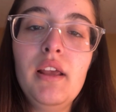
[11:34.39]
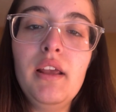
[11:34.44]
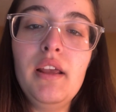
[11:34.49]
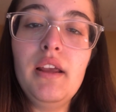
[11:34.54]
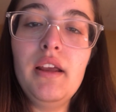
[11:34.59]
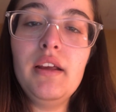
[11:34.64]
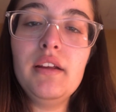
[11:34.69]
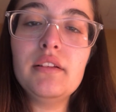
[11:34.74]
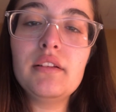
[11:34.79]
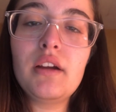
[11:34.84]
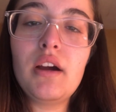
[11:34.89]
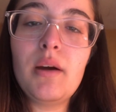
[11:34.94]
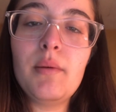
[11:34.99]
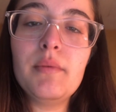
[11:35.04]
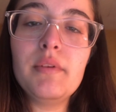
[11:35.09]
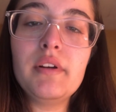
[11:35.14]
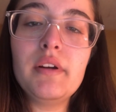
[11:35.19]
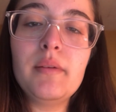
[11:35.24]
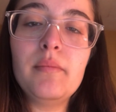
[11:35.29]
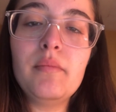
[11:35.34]
And
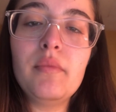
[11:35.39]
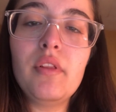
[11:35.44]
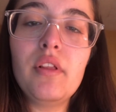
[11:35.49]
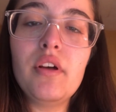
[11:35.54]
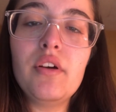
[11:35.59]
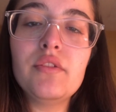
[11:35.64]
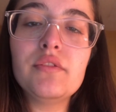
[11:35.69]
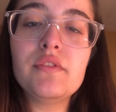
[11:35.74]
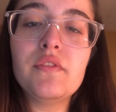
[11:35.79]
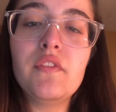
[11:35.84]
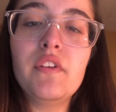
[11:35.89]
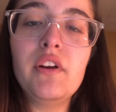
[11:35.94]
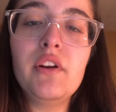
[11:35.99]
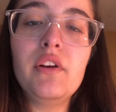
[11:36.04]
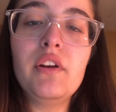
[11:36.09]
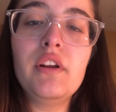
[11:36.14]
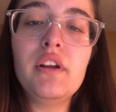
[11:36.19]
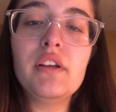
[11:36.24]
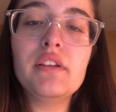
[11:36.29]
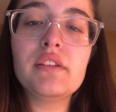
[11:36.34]
comment down below some video
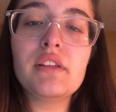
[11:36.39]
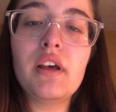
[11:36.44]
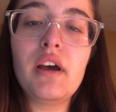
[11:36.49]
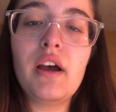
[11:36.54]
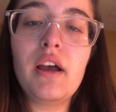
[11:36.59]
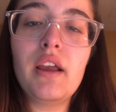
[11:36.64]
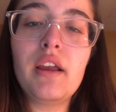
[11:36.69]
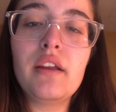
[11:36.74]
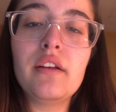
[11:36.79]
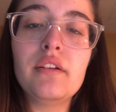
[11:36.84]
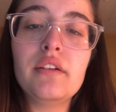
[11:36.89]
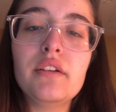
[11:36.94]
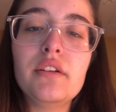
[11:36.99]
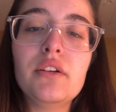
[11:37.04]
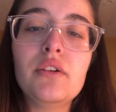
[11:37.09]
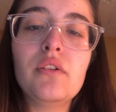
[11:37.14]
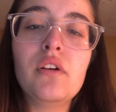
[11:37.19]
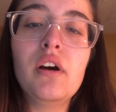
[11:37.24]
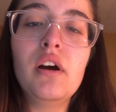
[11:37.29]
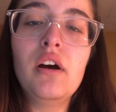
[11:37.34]
ideas that I can
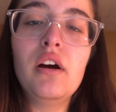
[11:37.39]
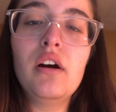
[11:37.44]
do